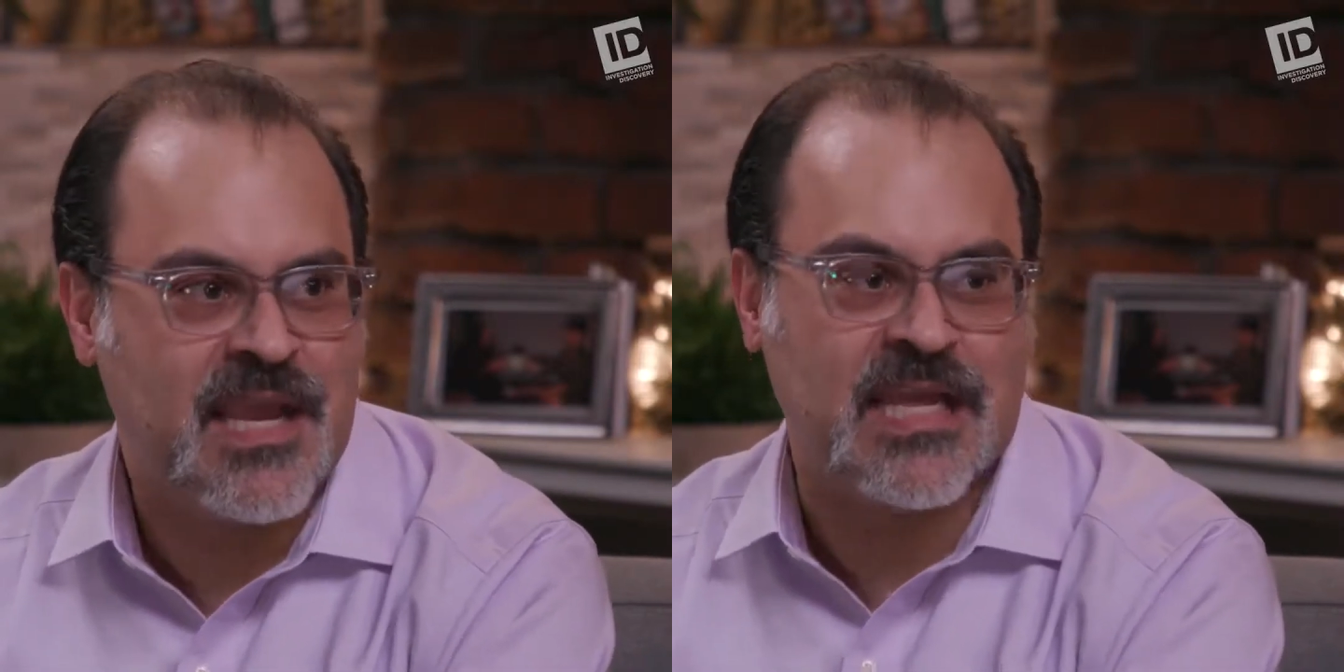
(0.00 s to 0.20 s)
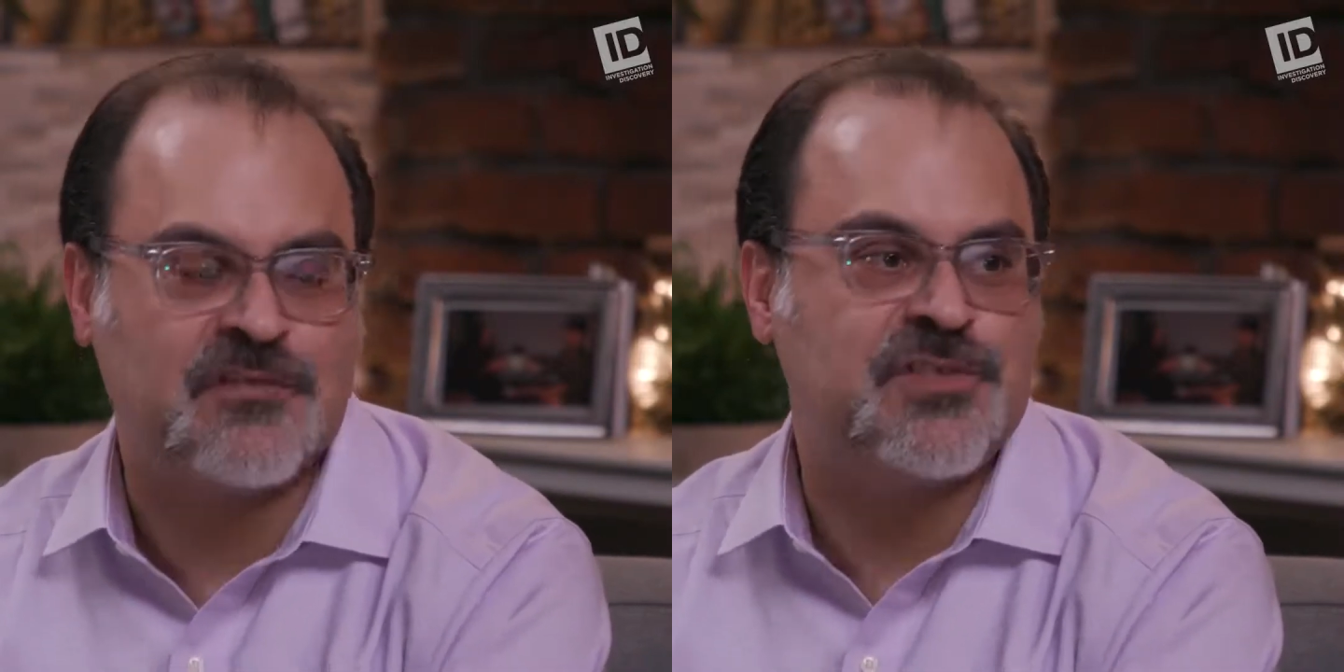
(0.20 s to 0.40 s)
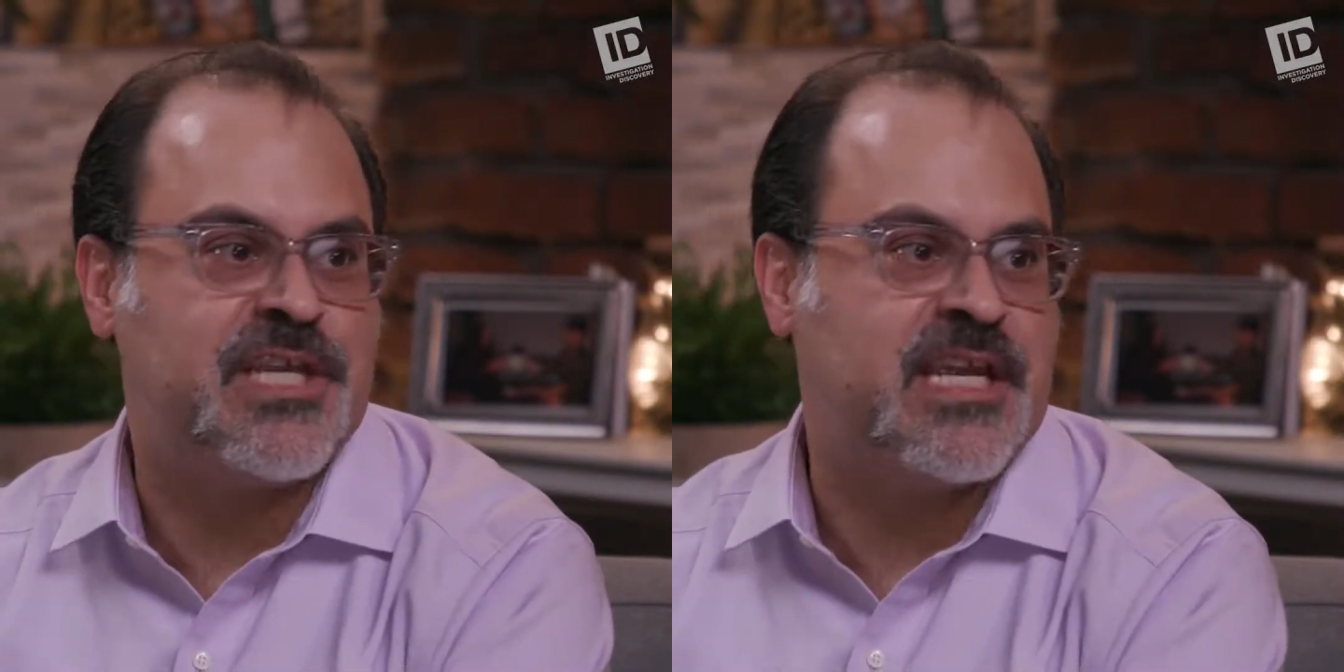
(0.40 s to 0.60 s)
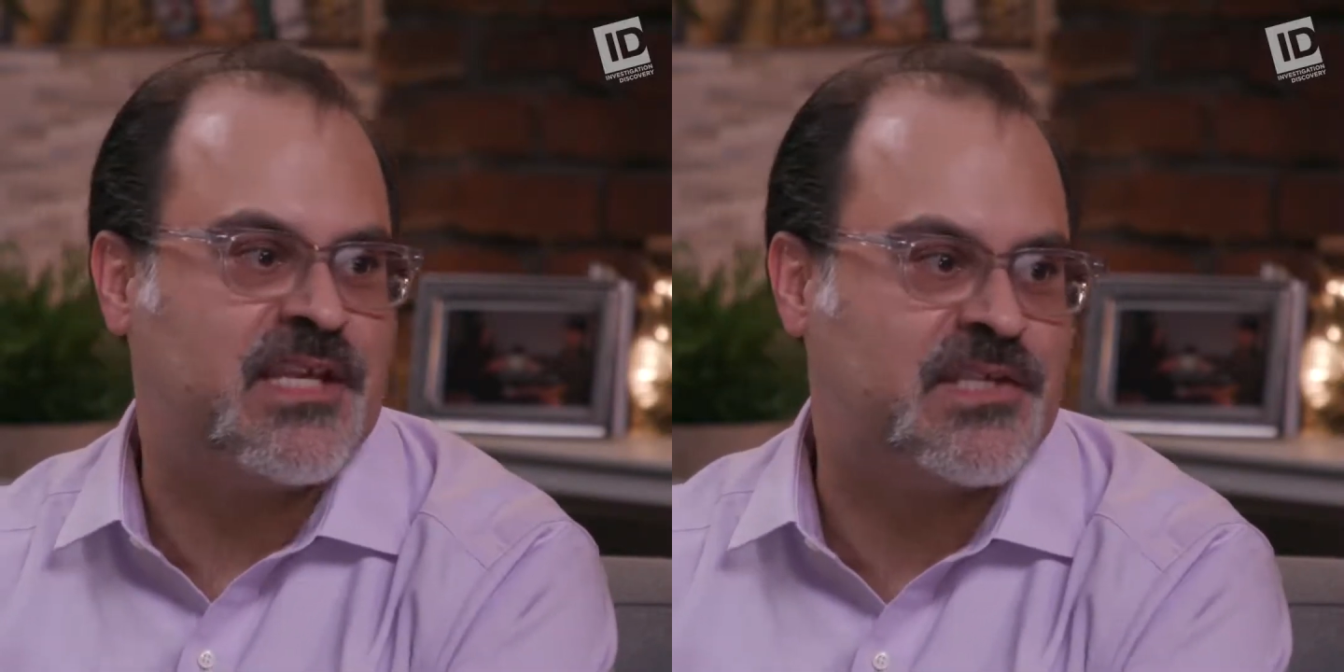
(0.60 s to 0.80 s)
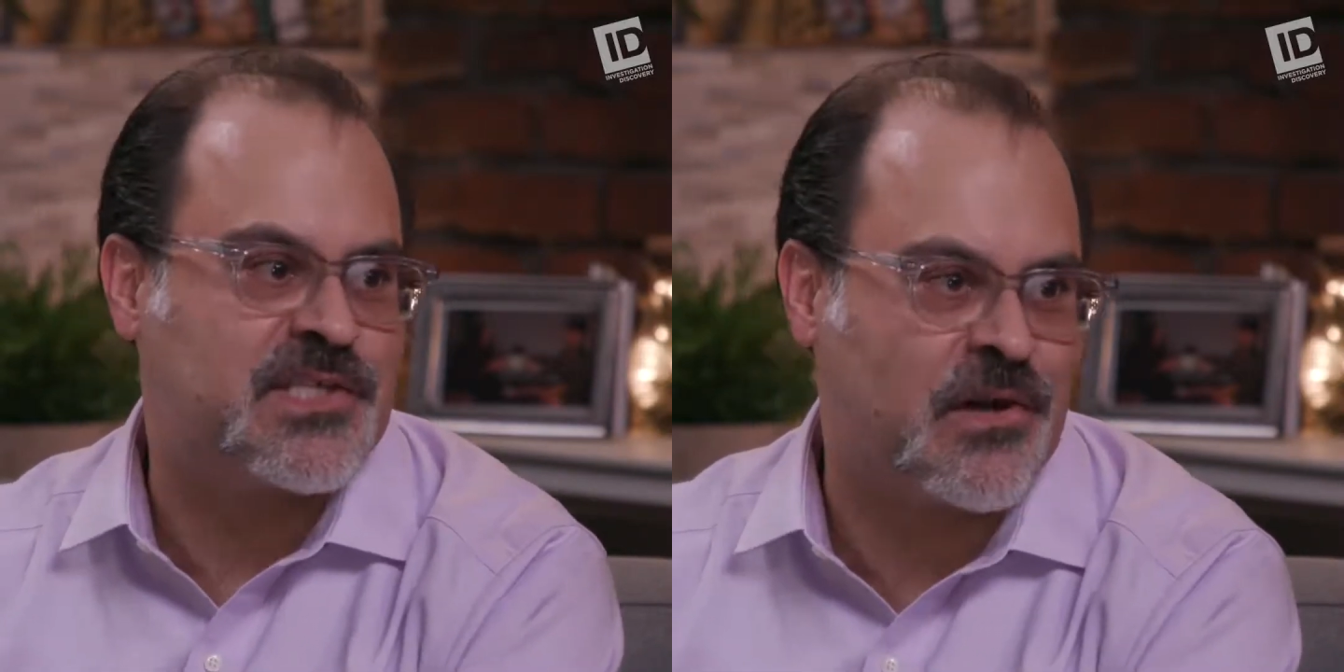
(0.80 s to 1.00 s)
and if she
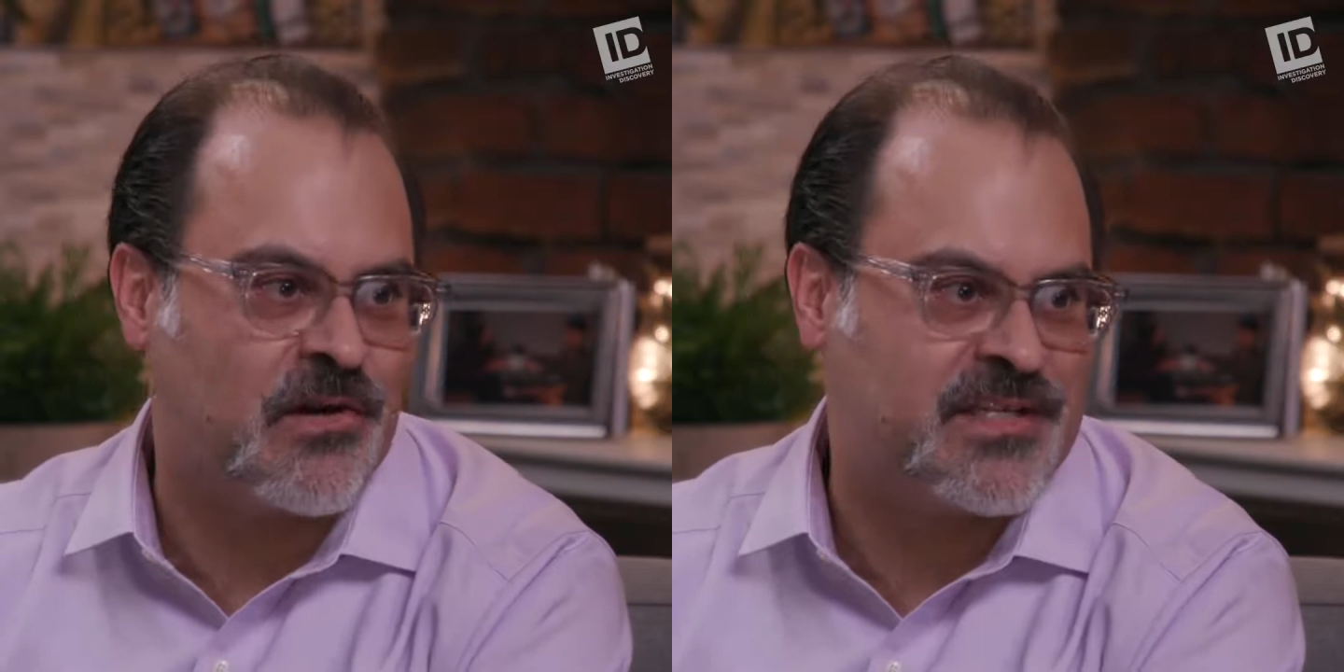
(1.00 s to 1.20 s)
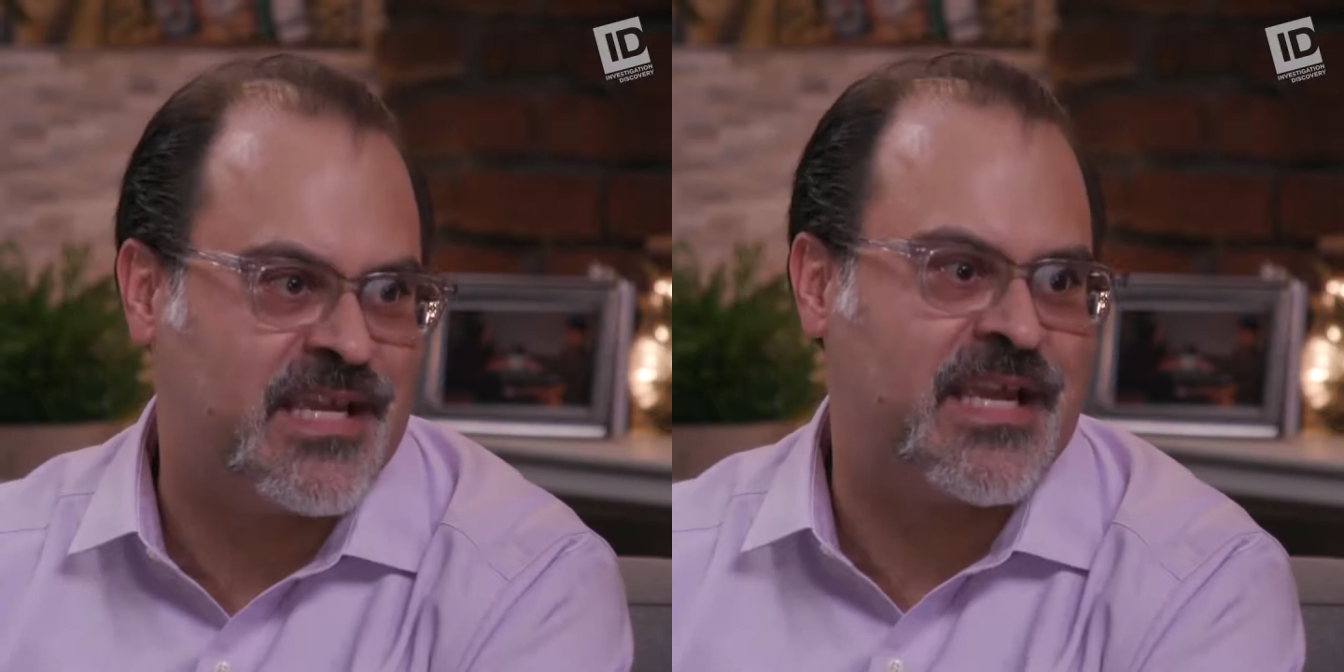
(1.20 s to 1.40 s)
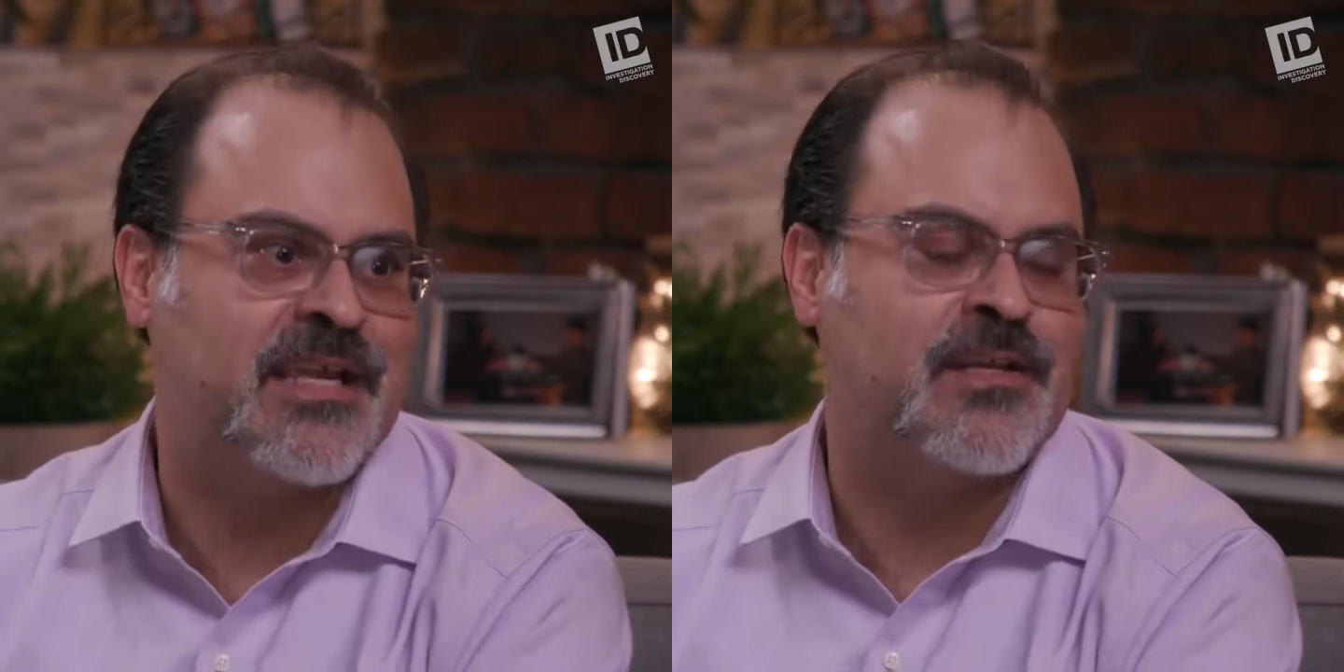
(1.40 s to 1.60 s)
didn't start digging